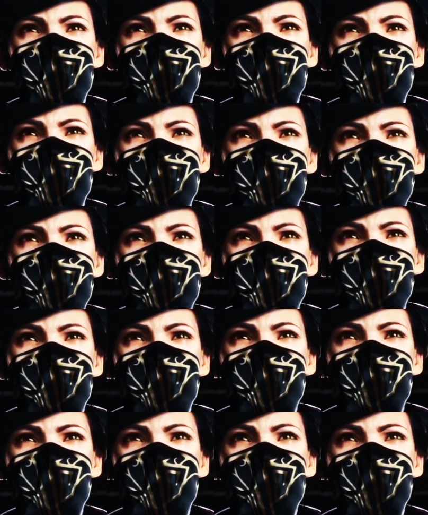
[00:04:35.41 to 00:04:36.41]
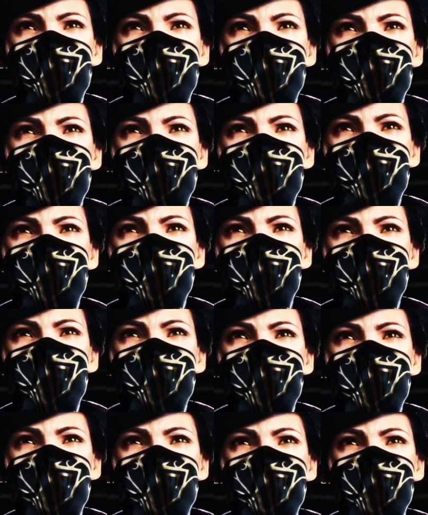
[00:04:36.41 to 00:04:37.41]
Because now you can play
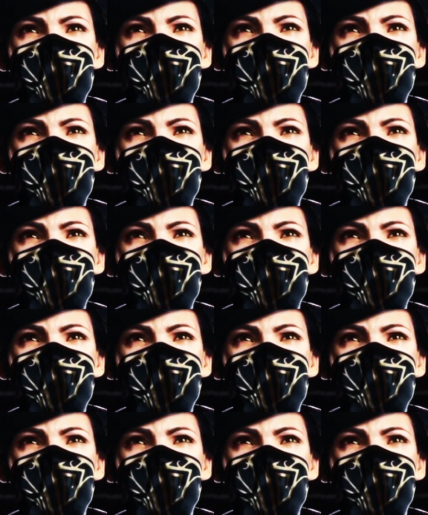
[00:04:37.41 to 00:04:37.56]
Fallout